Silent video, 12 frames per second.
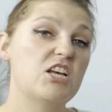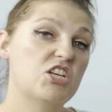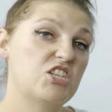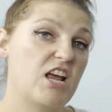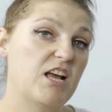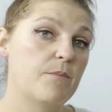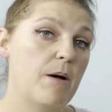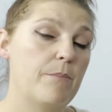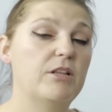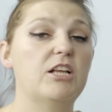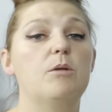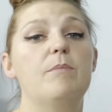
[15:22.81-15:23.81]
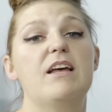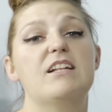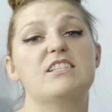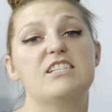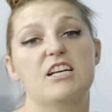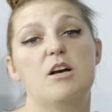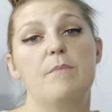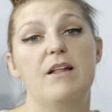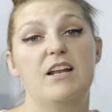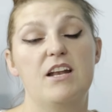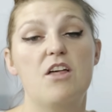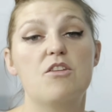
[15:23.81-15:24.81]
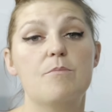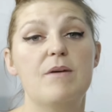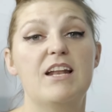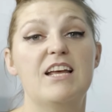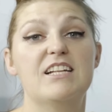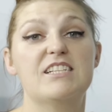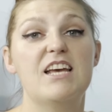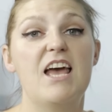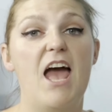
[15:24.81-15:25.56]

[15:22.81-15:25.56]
shake them up a little bit, stick them in another minute,